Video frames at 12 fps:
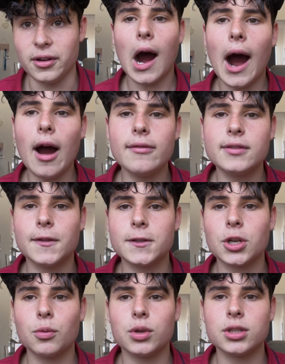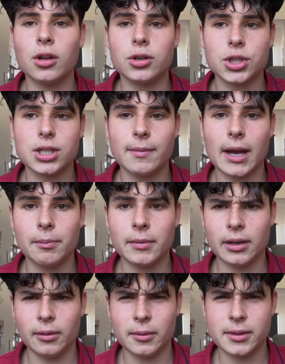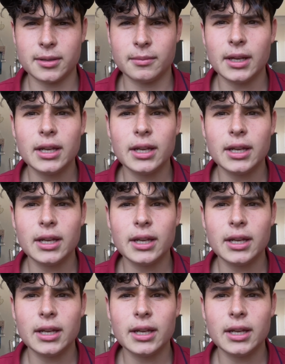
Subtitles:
Ive's vision was not just about minimalism,